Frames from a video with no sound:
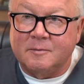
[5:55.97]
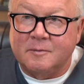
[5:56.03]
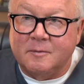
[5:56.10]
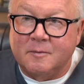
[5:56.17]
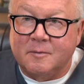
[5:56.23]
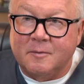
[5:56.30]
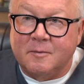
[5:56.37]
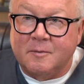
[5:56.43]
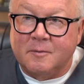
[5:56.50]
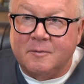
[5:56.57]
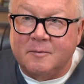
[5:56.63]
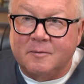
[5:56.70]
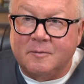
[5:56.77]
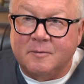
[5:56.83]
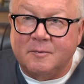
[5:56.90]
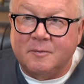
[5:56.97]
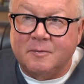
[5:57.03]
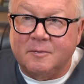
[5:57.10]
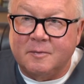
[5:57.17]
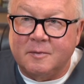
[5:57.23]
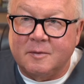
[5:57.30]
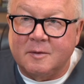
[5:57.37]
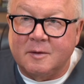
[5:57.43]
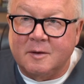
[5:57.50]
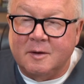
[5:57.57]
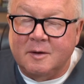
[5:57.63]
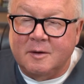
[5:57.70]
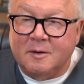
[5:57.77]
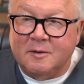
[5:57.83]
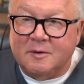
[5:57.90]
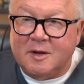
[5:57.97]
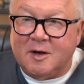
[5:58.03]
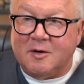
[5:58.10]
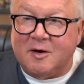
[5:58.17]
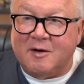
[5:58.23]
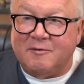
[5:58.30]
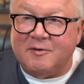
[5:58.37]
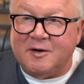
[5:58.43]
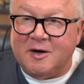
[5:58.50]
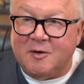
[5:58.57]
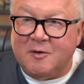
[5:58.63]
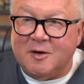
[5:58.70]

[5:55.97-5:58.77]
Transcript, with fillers: B. They don't often know